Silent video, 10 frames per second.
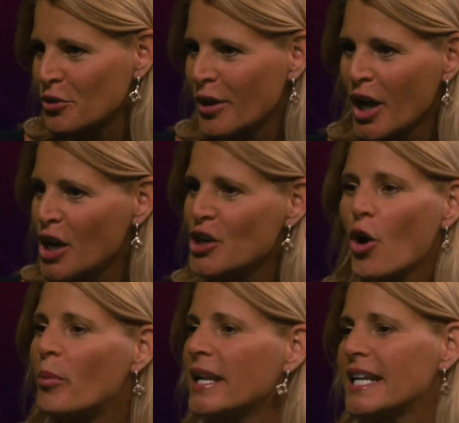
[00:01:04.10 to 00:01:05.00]
too.
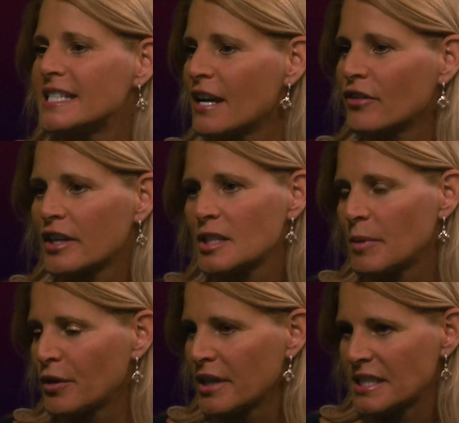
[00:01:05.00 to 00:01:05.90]
Nobody has ever
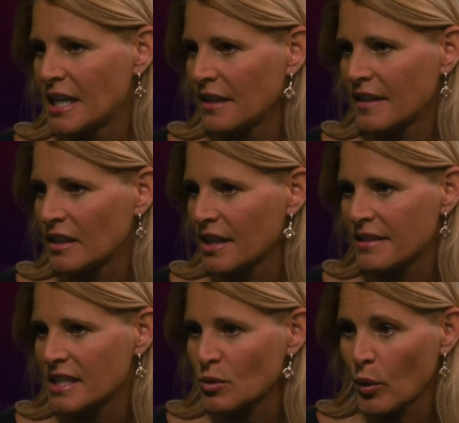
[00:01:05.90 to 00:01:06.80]
experienced anything
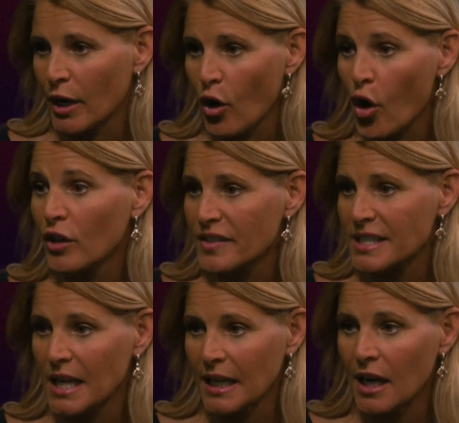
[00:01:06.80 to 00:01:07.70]
like this, where all of a
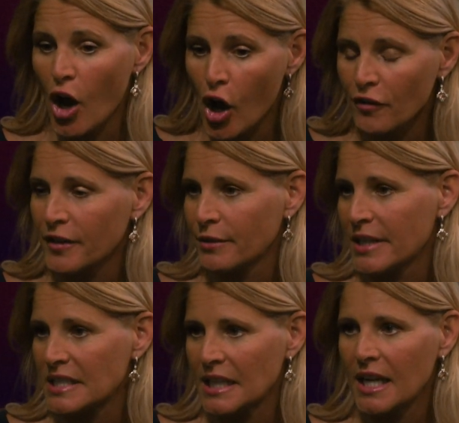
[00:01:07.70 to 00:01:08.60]
sudden all
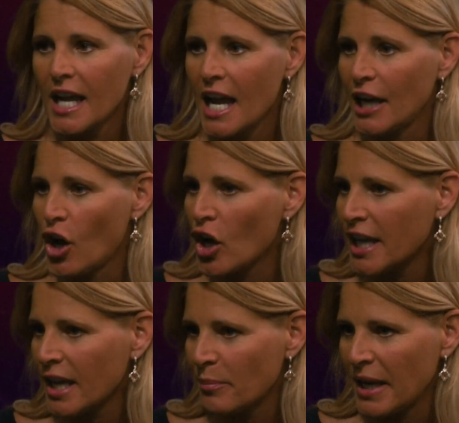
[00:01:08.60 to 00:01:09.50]
fundraising and all
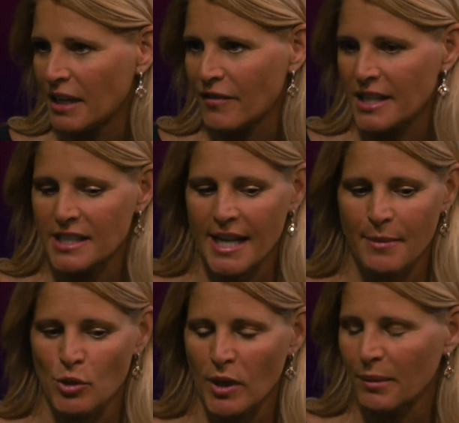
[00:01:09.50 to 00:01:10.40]
campaign events
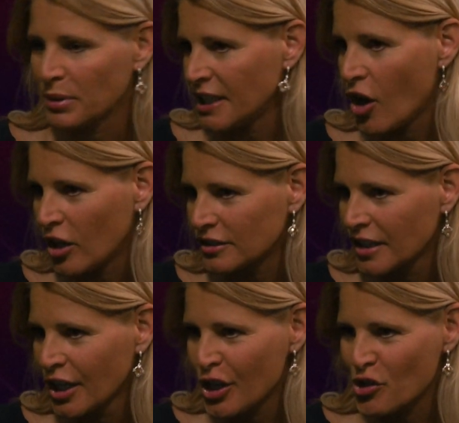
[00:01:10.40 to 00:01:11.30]
came to a complete halt
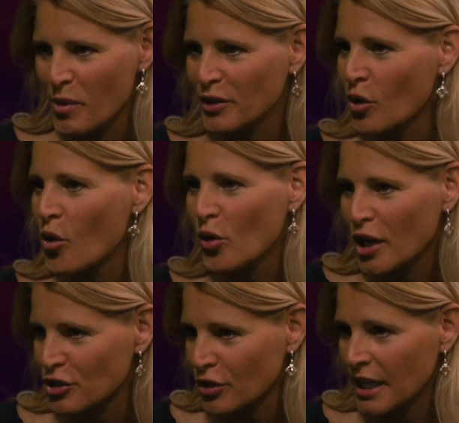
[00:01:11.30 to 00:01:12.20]
throughout the whole
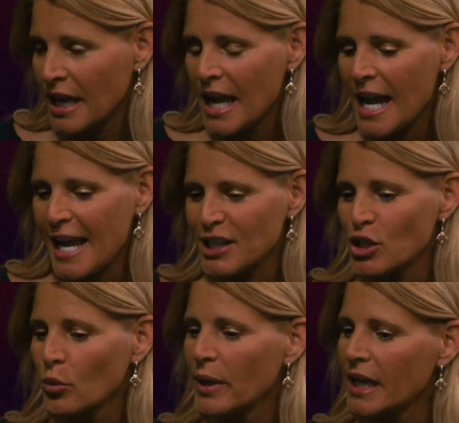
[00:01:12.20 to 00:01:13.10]
country. And
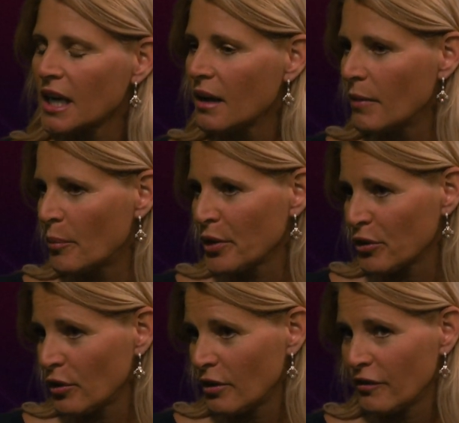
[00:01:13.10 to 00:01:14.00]
so we had to come up
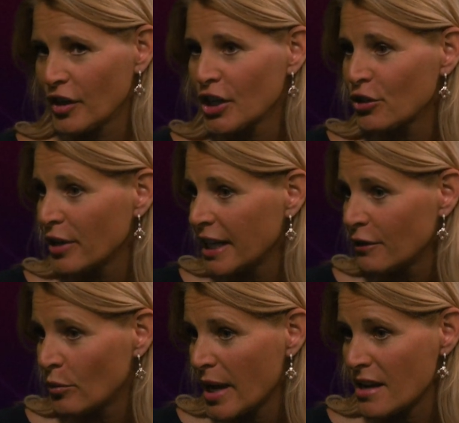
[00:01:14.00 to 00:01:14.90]
with very
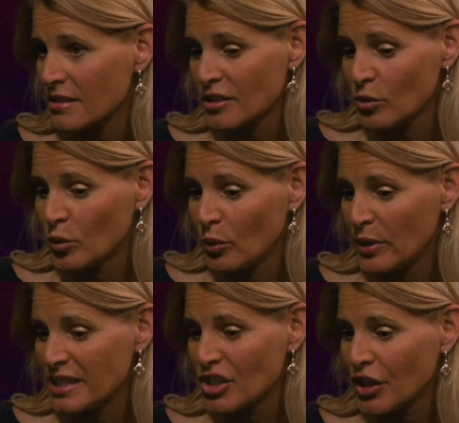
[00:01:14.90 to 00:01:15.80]
creative ways. So what
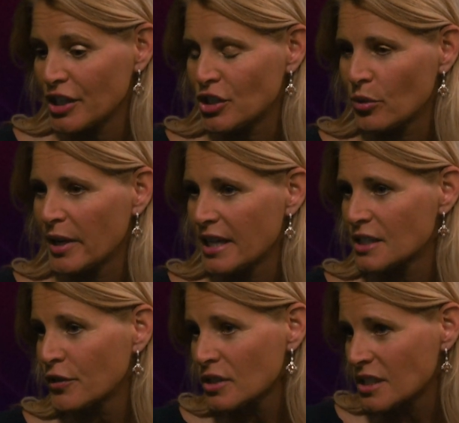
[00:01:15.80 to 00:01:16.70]
we started doing
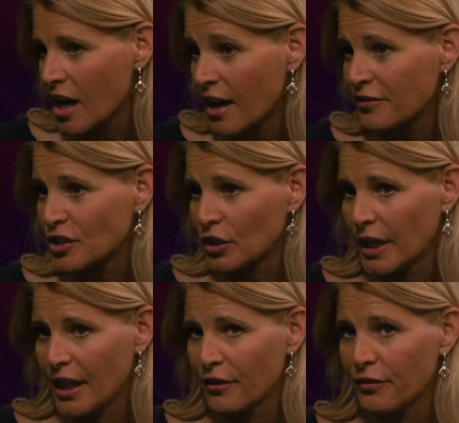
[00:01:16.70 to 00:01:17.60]
is first off,
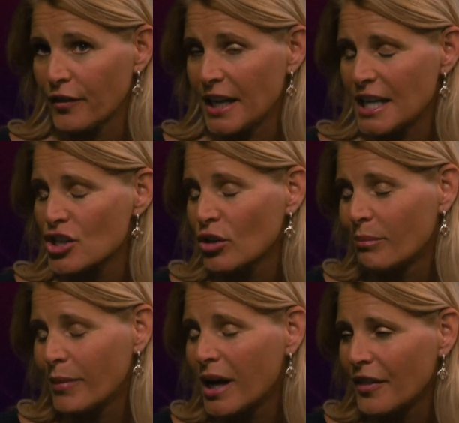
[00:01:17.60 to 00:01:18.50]
during the initial
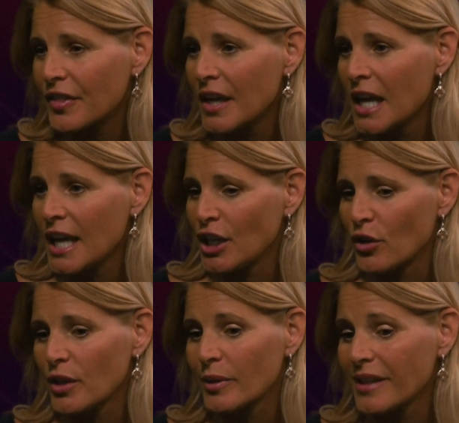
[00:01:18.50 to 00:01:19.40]
month, you
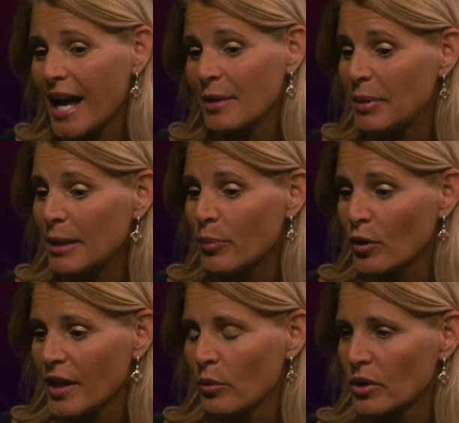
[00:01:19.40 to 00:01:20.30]
know, there were a lot of
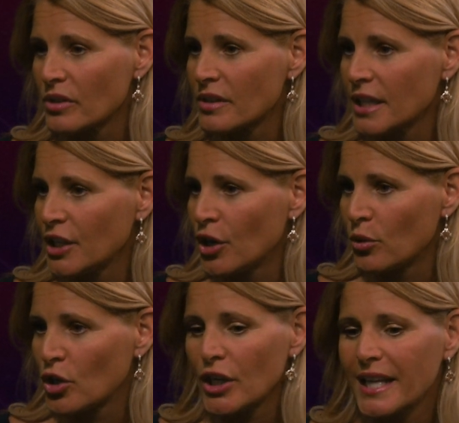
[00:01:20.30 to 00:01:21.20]
people that were, you
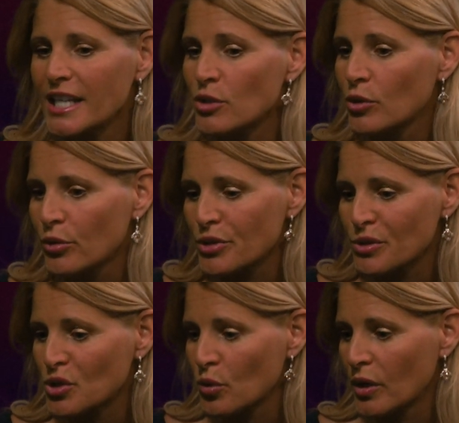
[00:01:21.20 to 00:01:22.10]
know, couldn't get to a
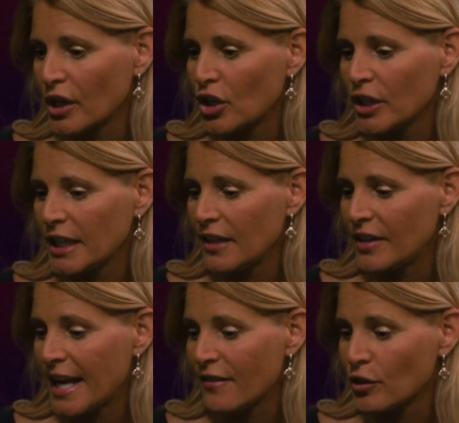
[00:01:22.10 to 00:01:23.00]
grocery store and couldn't
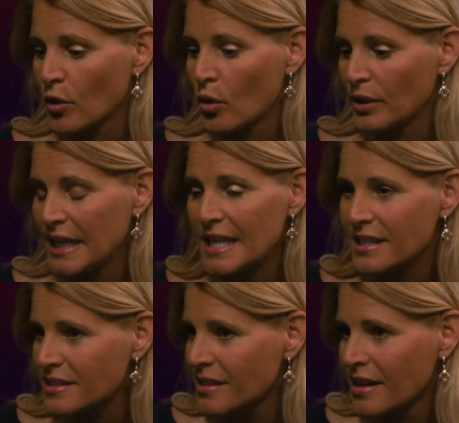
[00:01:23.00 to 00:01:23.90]
even have their own
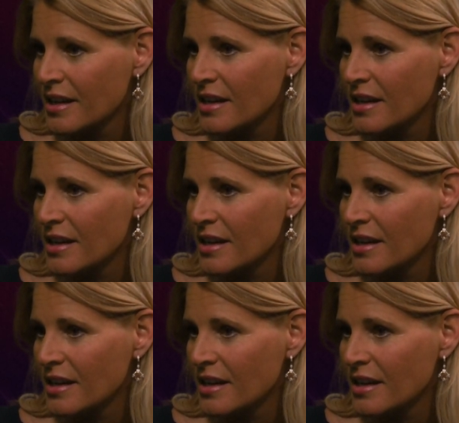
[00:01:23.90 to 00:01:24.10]
needs